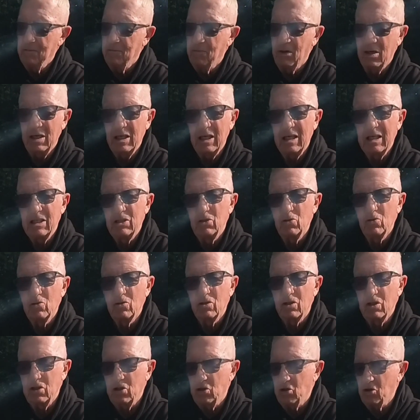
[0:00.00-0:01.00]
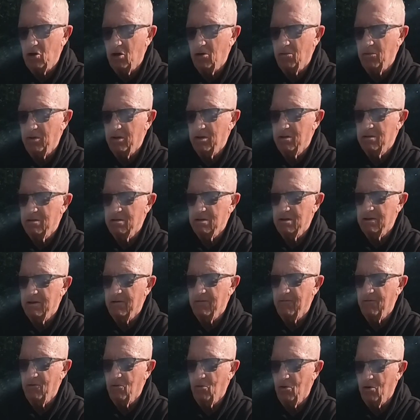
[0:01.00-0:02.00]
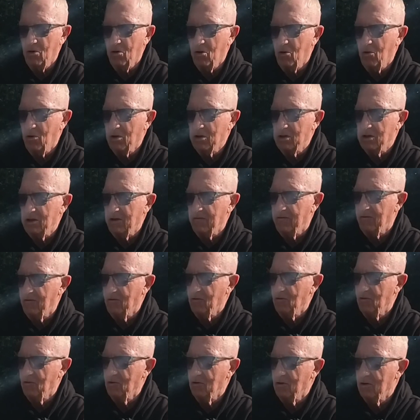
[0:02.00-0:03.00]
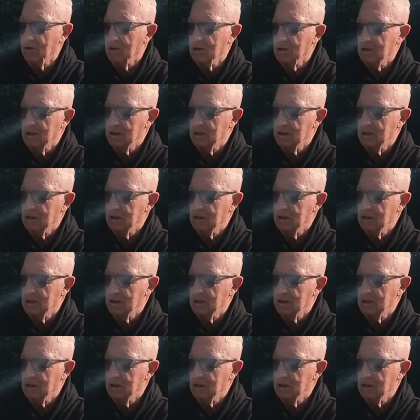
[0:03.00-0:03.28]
But it does the job for what I want it for.